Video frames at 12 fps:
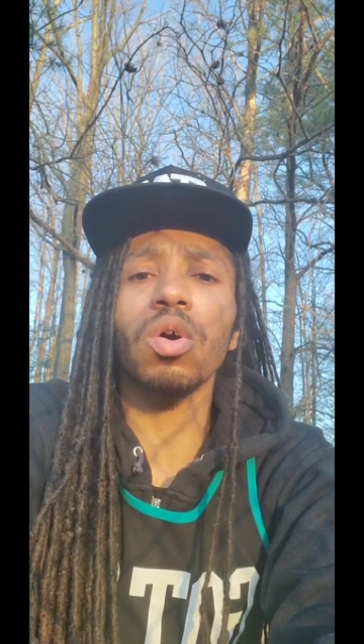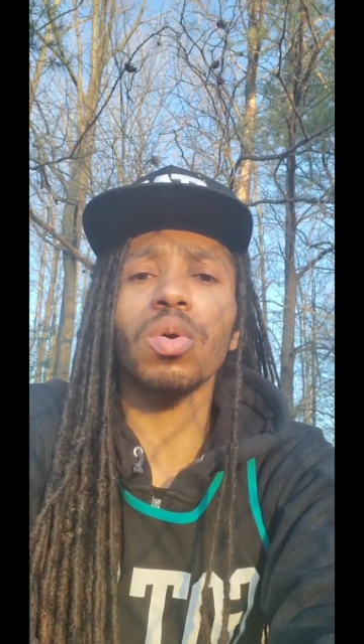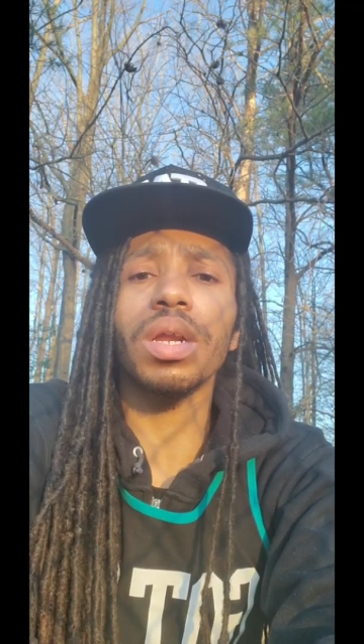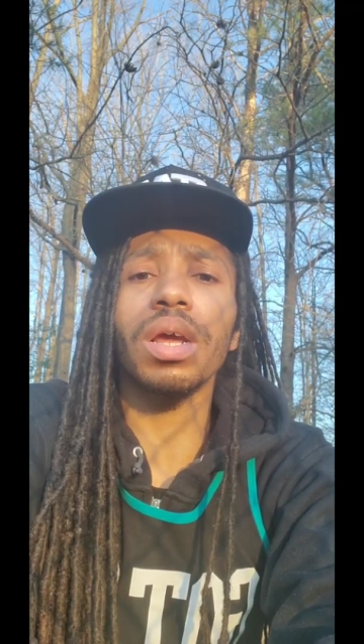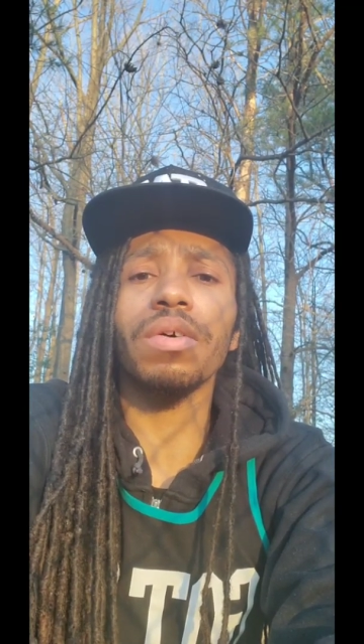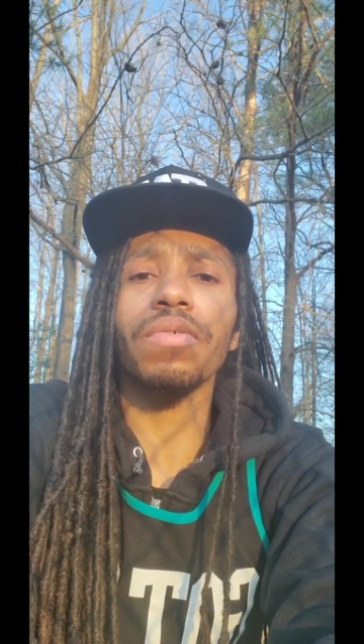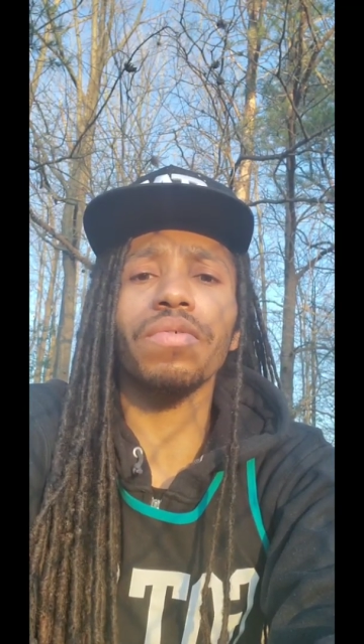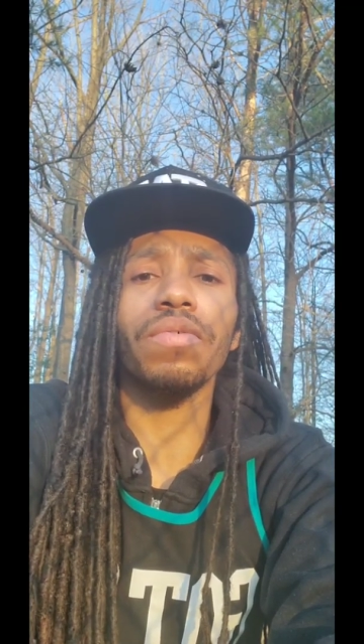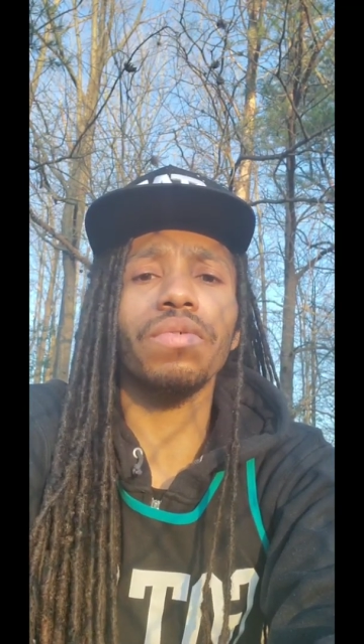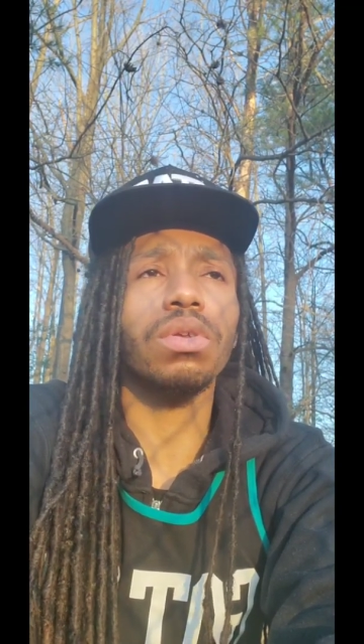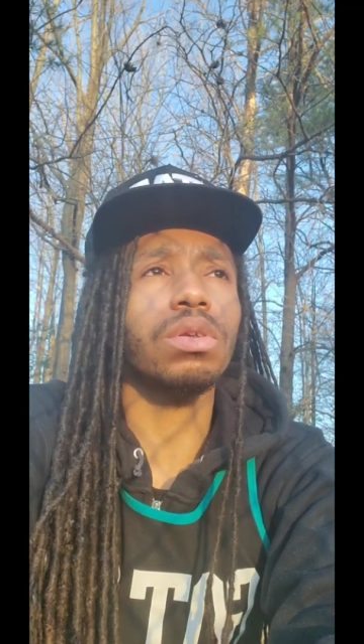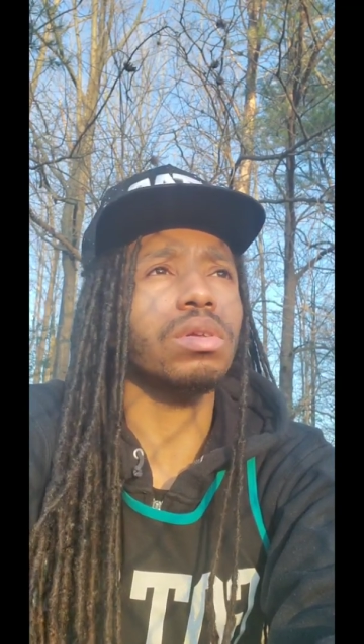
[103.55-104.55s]
death.
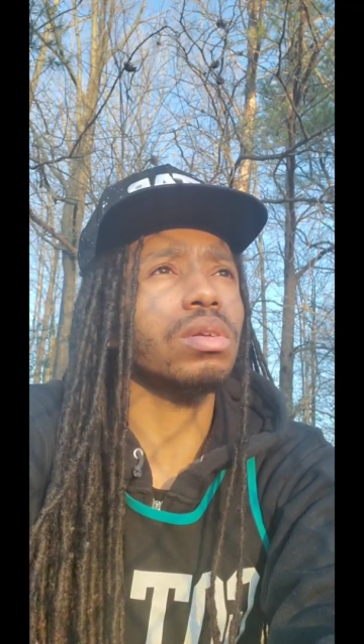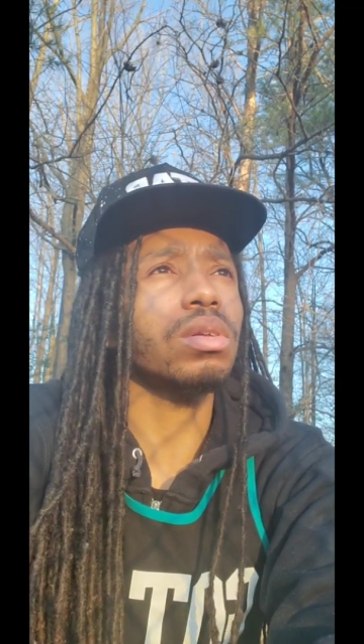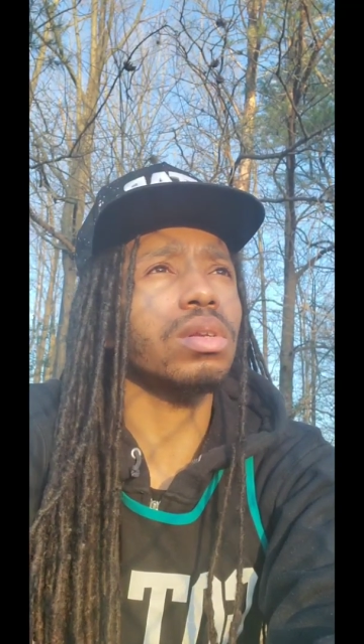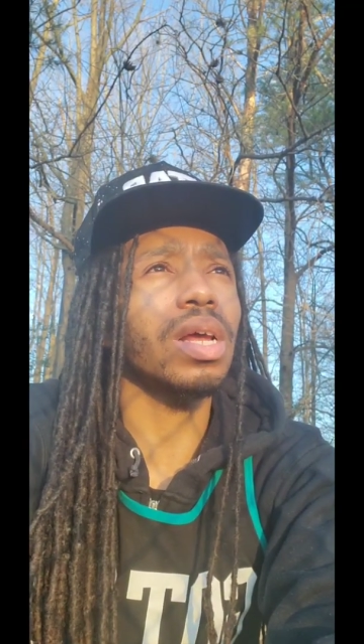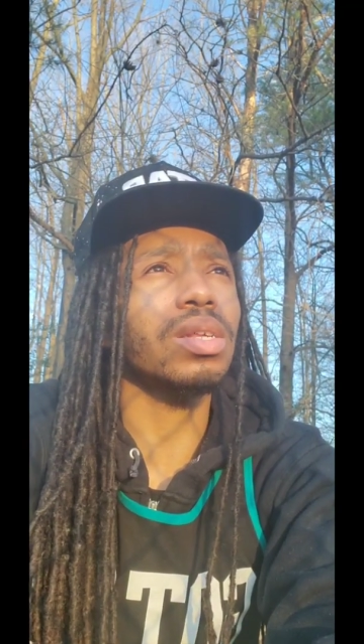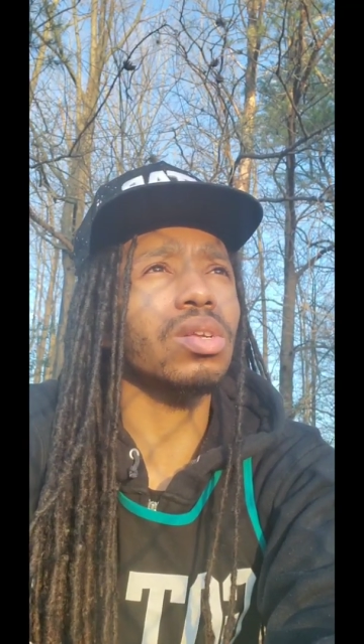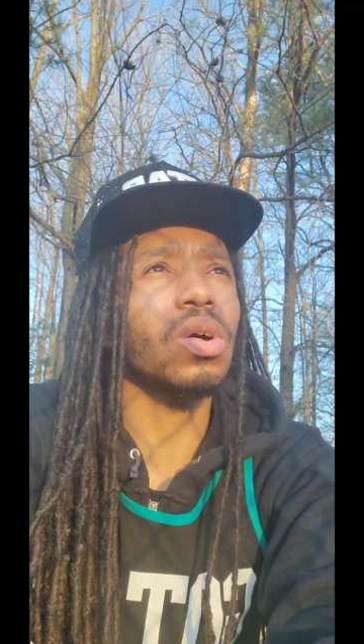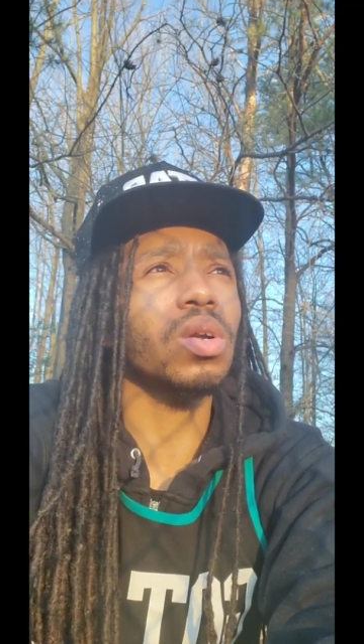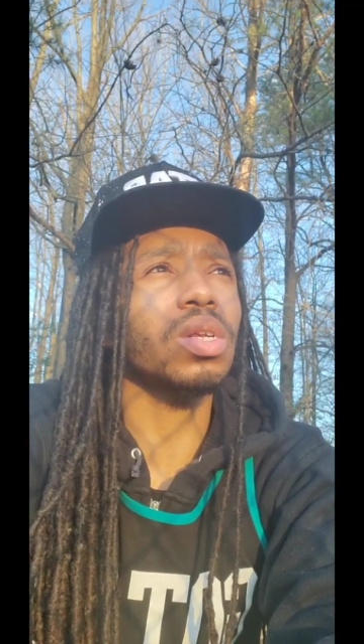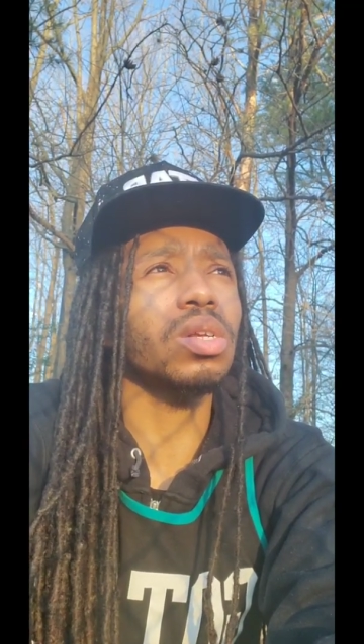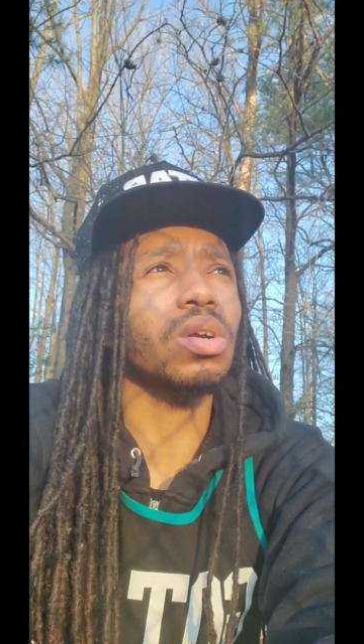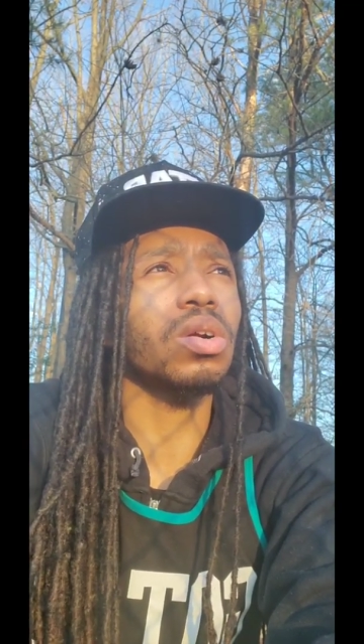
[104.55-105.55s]
That's all
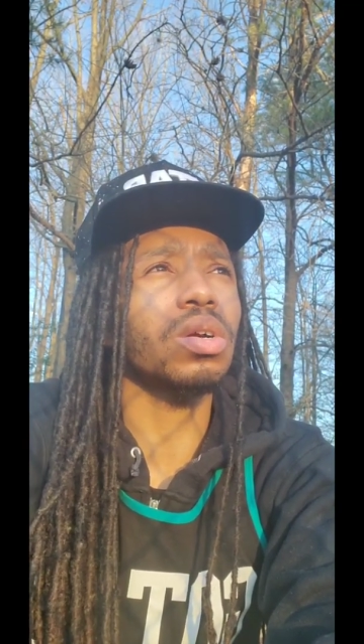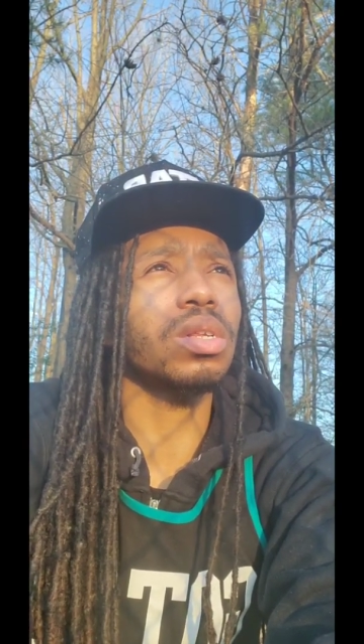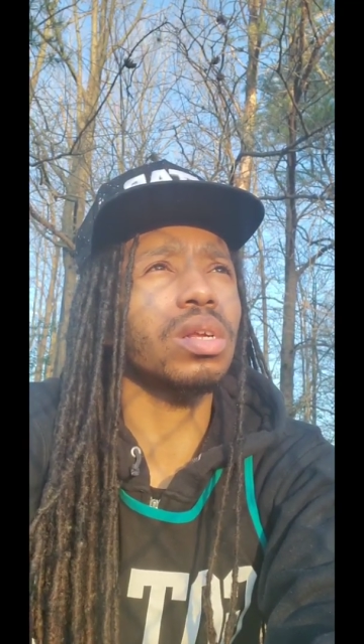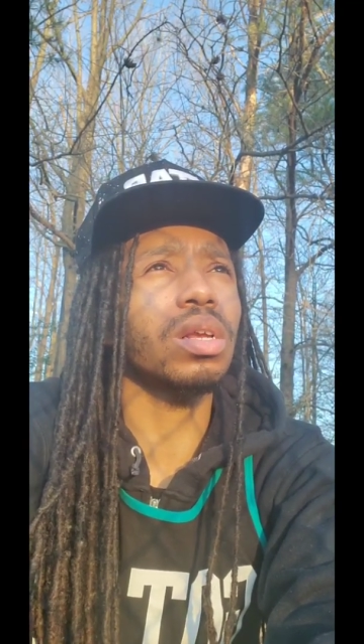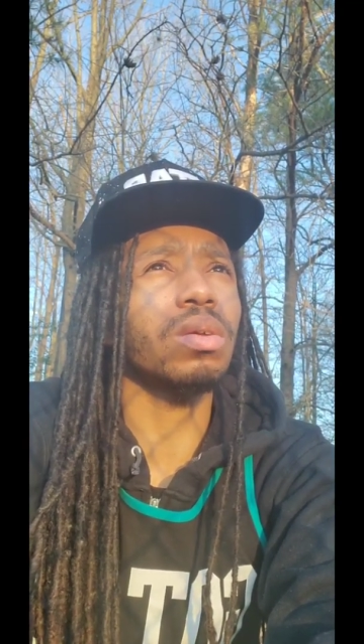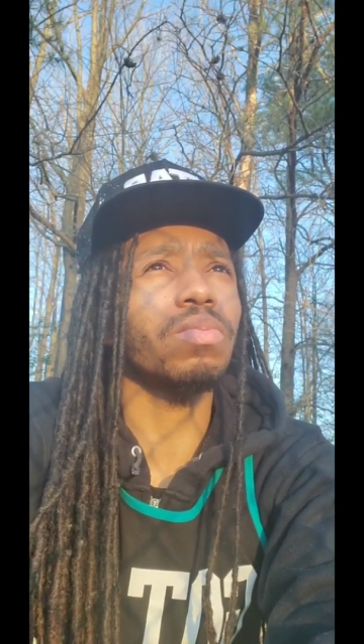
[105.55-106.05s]
that's guaranteed.